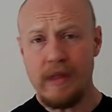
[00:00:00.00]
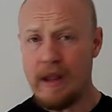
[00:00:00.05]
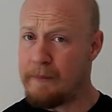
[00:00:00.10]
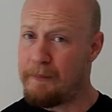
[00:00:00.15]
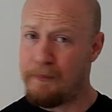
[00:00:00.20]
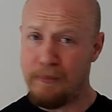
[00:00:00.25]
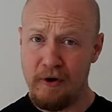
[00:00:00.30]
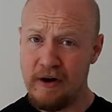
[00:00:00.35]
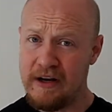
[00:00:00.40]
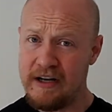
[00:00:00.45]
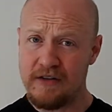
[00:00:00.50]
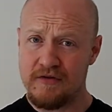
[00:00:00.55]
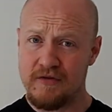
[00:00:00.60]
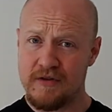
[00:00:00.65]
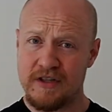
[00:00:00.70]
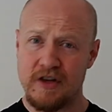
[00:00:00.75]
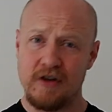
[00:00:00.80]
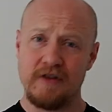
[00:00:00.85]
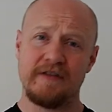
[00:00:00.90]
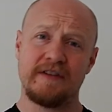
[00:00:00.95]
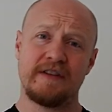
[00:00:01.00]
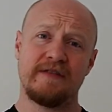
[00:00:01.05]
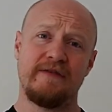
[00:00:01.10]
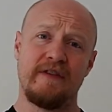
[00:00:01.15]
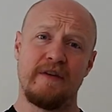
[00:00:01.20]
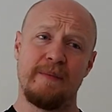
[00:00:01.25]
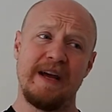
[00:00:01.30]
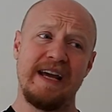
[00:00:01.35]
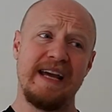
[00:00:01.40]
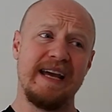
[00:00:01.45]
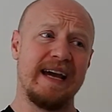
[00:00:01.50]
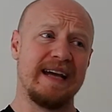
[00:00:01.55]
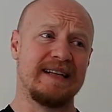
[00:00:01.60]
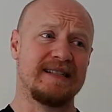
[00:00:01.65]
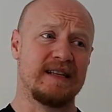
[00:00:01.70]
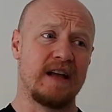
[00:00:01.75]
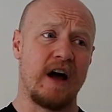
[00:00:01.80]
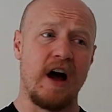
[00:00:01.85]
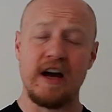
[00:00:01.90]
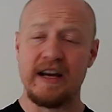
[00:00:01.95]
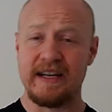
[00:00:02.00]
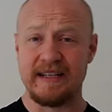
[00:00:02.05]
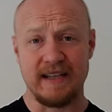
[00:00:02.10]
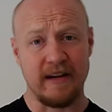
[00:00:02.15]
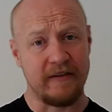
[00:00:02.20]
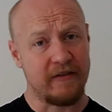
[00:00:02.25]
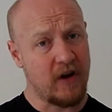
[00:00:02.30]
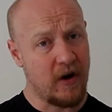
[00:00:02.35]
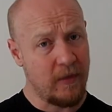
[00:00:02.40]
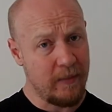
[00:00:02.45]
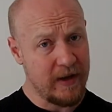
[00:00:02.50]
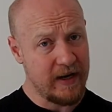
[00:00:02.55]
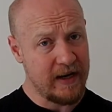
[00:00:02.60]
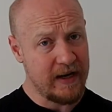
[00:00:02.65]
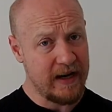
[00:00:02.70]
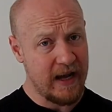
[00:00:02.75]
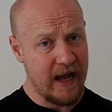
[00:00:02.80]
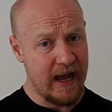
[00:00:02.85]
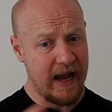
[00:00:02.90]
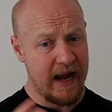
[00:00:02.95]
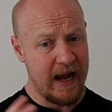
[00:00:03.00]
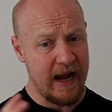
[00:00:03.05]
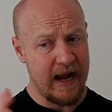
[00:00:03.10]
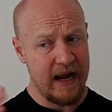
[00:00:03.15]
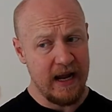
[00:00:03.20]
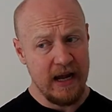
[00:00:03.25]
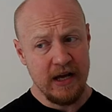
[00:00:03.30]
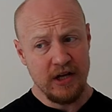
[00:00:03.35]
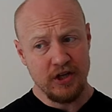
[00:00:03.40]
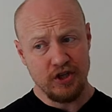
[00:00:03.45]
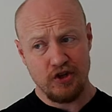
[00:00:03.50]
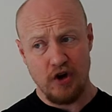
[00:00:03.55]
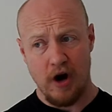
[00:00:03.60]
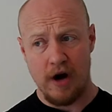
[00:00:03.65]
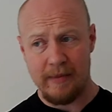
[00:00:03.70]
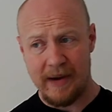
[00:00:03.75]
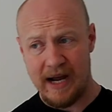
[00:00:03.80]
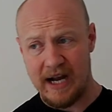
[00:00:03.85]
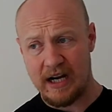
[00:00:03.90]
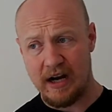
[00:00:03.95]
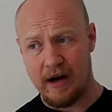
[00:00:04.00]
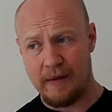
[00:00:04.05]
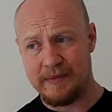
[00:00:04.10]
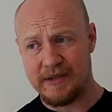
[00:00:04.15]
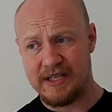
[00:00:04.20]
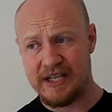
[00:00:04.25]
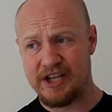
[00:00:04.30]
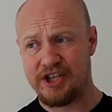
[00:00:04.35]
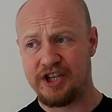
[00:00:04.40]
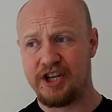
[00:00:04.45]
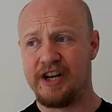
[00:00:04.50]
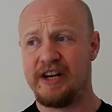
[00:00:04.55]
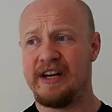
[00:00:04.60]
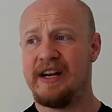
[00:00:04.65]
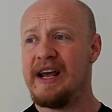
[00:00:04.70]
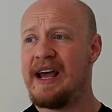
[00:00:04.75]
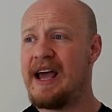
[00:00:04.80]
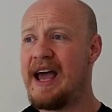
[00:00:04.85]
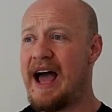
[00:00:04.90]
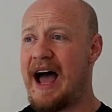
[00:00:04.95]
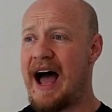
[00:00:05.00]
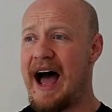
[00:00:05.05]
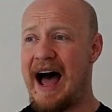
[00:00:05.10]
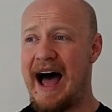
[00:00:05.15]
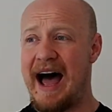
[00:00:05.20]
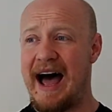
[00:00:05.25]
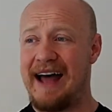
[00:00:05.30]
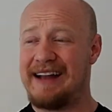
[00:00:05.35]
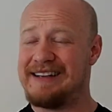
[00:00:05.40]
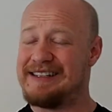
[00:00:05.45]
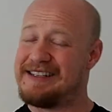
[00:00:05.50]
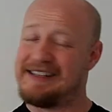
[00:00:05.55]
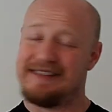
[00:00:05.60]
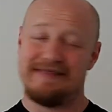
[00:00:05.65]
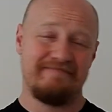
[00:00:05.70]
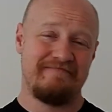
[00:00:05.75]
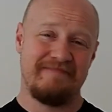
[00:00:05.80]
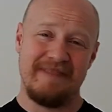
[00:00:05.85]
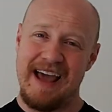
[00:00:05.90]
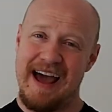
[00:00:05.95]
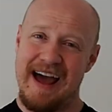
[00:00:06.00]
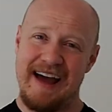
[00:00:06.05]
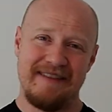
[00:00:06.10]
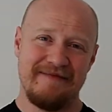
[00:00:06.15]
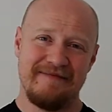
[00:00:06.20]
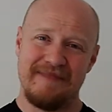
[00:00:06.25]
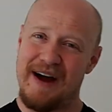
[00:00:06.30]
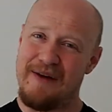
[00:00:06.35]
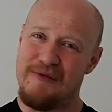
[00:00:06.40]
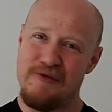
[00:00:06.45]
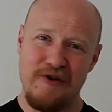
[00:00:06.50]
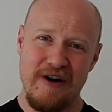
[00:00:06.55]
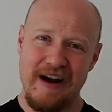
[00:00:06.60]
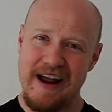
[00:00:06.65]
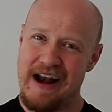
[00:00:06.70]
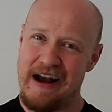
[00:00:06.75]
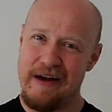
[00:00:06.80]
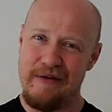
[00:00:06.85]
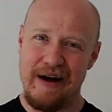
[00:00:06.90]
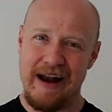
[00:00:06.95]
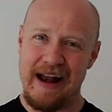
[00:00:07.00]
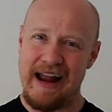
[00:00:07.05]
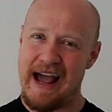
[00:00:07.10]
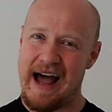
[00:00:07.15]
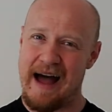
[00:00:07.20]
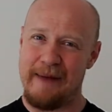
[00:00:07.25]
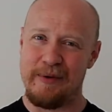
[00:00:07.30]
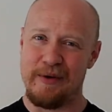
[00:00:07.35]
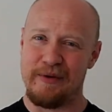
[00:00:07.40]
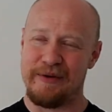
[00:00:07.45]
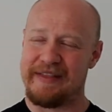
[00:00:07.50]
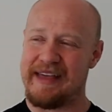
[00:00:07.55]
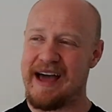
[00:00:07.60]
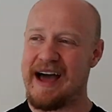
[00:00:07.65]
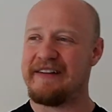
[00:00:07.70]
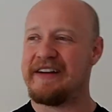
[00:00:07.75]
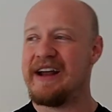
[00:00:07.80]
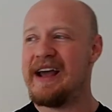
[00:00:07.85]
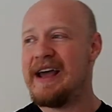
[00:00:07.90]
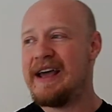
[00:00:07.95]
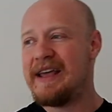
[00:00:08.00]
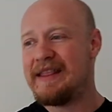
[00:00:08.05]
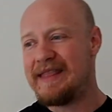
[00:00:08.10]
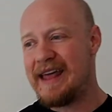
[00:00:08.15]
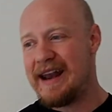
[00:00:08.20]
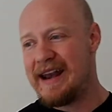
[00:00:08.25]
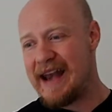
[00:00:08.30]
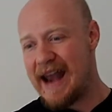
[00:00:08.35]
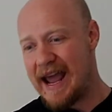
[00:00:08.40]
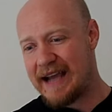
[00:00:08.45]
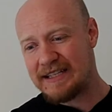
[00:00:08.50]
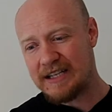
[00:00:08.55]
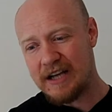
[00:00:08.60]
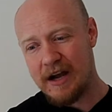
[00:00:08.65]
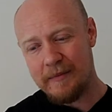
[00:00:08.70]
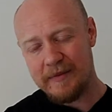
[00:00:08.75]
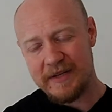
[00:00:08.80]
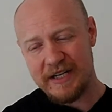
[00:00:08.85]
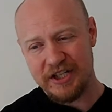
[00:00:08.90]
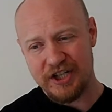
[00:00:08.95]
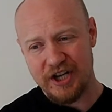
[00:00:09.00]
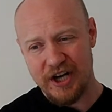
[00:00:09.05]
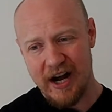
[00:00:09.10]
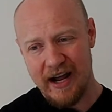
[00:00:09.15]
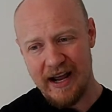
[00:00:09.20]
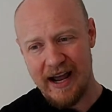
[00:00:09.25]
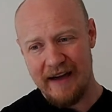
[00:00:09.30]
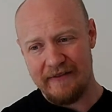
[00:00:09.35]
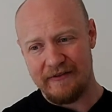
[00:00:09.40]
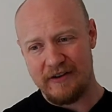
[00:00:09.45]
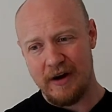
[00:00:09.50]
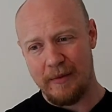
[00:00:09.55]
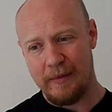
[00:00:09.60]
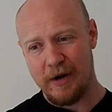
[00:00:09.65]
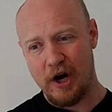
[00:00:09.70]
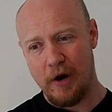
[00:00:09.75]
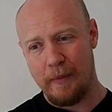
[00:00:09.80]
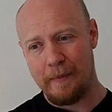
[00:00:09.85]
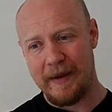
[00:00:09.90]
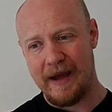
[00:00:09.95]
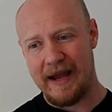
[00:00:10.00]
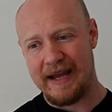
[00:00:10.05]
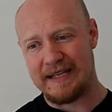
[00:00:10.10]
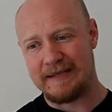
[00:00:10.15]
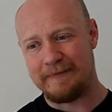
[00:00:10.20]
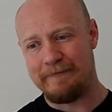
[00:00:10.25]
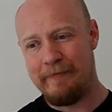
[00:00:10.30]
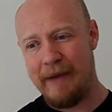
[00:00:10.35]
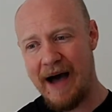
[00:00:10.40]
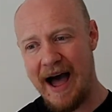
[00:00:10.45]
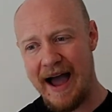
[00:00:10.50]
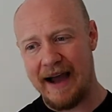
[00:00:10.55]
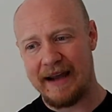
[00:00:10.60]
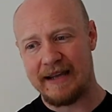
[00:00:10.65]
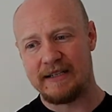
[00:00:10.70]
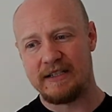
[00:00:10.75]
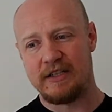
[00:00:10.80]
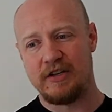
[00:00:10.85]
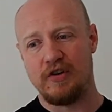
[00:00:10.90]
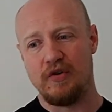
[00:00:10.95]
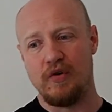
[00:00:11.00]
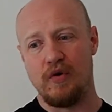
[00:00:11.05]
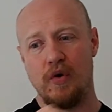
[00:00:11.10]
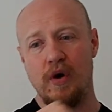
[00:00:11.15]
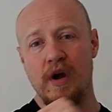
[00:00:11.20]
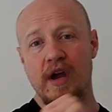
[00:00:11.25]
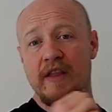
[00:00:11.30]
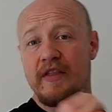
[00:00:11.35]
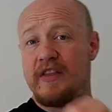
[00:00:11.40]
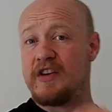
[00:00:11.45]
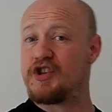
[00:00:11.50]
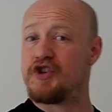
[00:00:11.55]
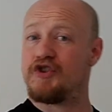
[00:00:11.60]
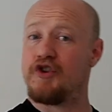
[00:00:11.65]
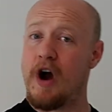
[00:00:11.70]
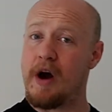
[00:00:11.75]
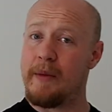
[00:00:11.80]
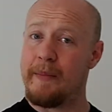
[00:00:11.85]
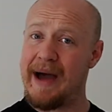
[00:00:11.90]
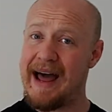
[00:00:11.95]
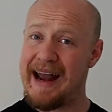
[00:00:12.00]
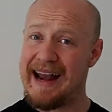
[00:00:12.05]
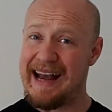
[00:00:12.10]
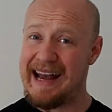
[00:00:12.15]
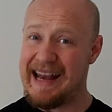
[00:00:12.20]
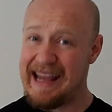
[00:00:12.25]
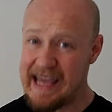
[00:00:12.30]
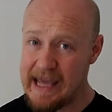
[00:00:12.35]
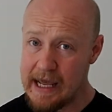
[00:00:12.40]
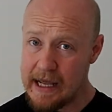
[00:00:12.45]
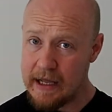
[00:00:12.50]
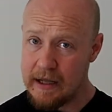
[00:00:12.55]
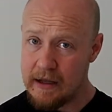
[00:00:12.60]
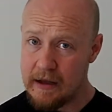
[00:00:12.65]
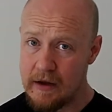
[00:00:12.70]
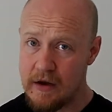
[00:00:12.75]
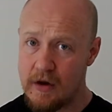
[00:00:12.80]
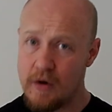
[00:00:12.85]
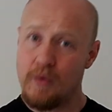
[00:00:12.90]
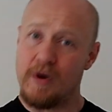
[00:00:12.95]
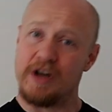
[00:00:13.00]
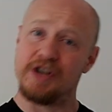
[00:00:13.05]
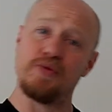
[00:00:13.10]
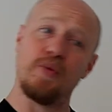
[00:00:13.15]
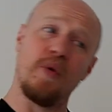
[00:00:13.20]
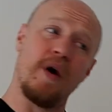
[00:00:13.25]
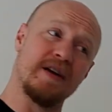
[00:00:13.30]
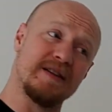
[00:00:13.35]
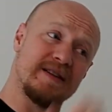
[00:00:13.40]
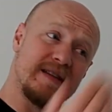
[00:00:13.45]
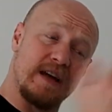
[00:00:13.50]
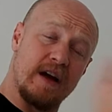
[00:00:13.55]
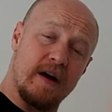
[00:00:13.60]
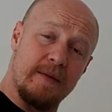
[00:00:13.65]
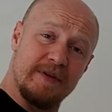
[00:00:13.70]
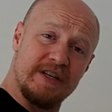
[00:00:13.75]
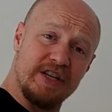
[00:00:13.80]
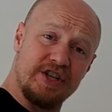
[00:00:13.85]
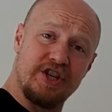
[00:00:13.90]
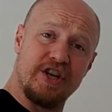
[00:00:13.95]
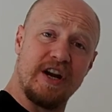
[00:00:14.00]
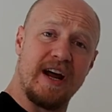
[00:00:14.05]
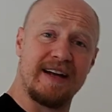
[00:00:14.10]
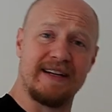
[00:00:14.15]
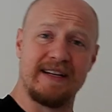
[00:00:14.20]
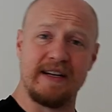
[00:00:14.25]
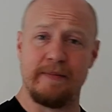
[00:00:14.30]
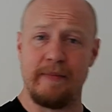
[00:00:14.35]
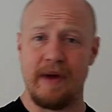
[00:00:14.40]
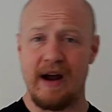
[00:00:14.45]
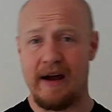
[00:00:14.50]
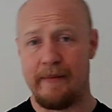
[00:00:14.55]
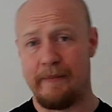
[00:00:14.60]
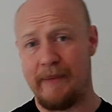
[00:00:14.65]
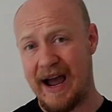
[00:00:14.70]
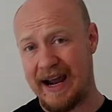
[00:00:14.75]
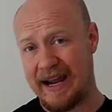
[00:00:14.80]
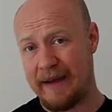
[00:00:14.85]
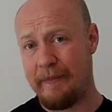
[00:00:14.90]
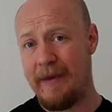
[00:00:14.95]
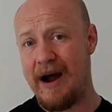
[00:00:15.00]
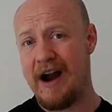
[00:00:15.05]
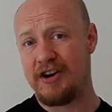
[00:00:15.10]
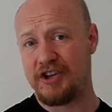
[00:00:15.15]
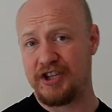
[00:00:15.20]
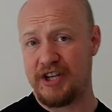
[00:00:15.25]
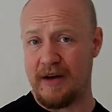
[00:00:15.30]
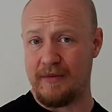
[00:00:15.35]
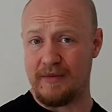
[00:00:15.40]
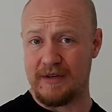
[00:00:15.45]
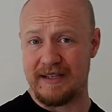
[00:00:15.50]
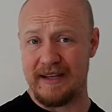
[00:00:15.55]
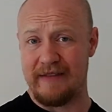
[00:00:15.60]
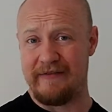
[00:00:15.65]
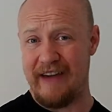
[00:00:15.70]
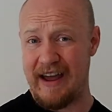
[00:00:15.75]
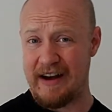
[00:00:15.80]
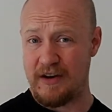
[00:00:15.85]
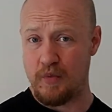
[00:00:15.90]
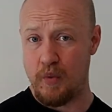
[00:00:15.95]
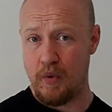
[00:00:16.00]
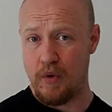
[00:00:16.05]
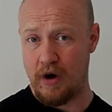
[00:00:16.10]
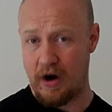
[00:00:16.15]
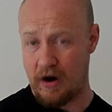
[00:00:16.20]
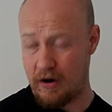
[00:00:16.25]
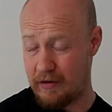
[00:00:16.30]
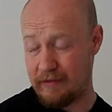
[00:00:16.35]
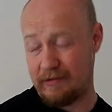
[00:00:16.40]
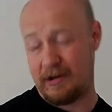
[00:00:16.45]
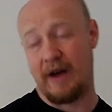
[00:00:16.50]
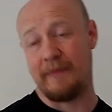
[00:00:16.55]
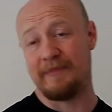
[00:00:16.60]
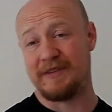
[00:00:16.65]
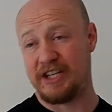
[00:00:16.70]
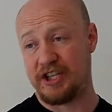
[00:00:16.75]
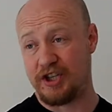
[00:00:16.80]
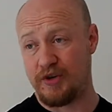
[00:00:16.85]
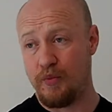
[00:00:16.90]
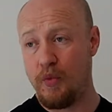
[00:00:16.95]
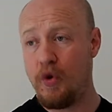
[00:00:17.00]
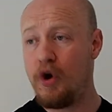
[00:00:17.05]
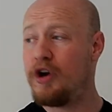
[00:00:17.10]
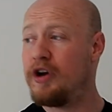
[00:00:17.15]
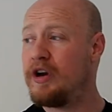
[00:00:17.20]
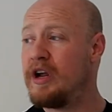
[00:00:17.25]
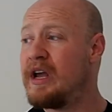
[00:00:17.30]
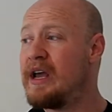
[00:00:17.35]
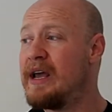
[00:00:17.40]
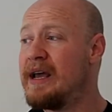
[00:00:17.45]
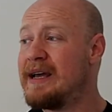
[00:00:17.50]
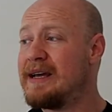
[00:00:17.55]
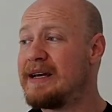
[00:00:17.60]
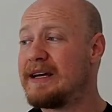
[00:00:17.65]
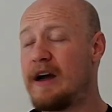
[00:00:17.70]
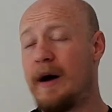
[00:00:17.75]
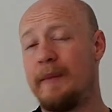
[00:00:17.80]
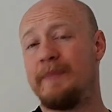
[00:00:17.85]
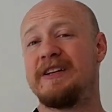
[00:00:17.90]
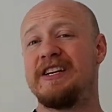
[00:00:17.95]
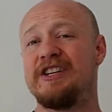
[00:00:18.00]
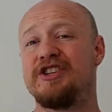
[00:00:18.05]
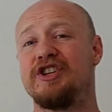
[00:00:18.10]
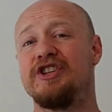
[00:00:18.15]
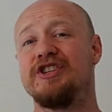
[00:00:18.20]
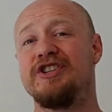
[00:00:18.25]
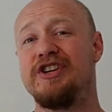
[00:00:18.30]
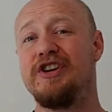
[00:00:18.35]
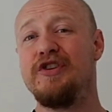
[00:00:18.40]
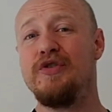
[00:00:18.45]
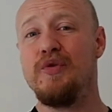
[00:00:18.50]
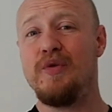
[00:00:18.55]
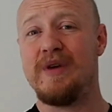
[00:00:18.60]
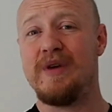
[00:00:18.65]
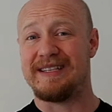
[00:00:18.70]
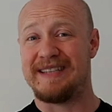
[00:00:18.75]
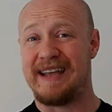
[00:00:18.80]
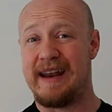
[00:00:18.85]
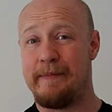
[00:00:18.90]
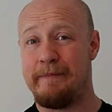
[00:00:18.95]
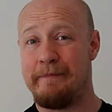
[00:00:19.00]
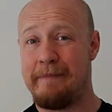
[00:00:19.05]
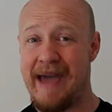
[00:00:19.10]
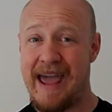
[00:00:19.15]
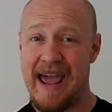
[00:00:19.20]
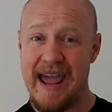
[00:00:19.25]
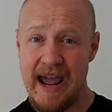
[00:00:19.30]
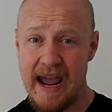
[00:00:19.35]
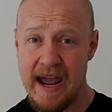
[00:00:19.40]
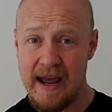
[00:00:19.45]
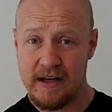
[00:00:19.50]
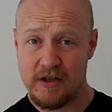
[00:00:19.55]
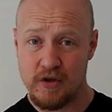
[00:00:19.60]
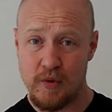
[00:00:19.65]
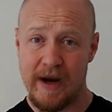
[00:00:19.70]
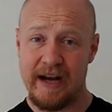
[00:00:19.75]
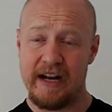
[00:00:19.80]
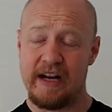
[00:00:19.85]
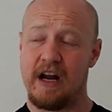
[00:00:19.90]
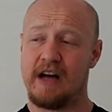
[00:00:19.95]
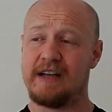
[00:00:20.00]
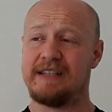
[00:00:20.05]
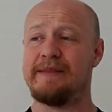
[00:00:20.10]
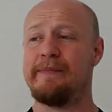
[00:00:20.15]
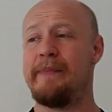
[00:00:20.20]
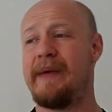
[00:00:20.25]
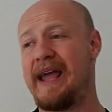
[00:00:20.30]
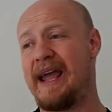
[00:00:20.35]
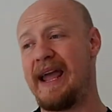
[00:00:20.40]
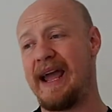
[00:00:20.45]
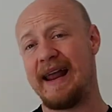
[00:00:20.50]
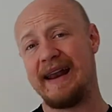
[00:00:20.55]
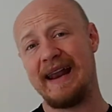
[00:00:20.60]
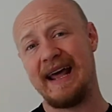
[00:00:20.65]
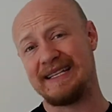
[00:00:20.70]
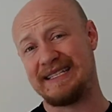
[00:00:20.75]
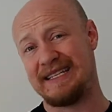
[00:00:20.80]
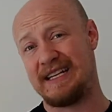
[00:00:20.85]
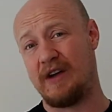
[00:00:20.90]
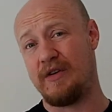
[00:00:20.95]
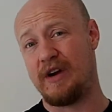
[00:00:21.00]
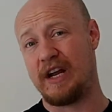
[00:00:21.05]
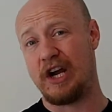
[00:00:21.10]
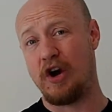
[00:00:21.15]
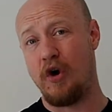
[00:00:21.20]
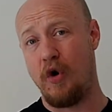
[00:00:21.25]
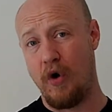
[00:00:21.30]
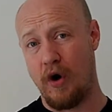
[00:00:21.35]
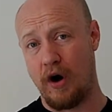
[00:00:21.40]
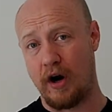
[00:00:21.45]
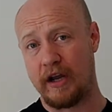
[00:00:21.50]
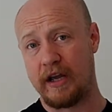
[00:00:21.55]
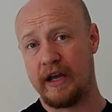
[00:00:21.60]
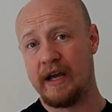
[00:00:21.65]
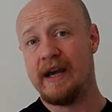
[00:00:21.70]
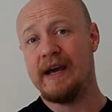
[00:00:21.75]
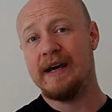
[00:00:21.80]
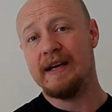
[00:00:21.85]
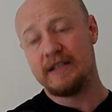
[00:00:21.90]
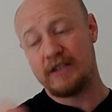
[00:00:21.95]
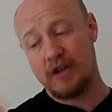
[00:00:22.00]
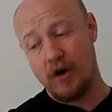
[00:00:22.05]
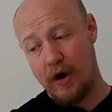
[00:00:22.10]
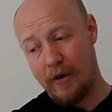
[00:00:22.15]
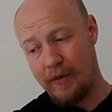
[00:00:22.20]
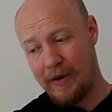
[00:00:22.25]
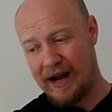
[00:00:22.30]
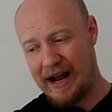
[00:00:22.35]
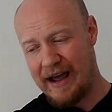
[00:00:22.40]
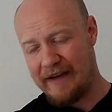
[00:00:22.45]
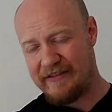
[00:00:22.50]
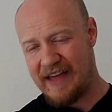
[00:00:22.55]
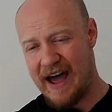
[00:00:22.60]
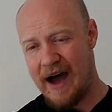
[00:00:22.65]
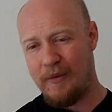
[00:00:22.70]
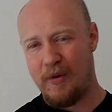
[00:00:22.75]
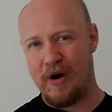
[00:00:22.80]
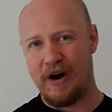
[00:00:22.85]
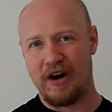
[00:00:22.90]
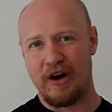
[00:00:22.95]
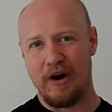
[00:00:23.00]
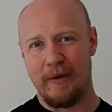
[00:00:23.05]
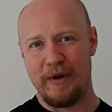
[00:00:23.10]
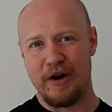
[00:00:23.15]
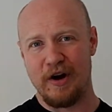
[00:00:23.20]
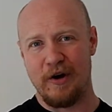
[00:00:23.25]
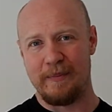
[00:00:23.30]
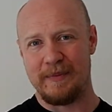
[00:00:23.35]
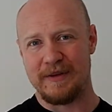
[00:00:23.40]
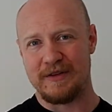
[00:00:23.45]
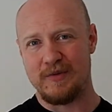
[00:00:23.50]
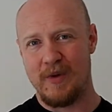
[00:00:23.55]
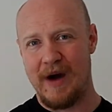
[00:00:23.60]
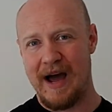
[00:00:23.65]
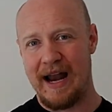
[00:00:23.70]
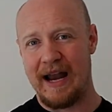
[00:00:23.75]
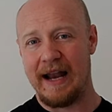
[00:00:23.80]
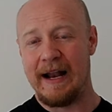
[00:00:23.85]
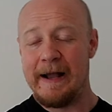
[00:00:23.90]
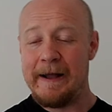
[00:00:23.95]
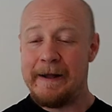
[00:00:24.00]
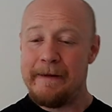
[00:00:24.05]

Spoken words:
Brilliant result for me. It's the highest I've come in a strongman competition. And yeah, I'm really, really happy with that. The next competition I have coming up is back to the Strongman League, which was the competition that I did back in March. That was the event, or competition 1. Competition 2 in May, 29th of May, and that's down in Cork. So I will have that one coming up as well.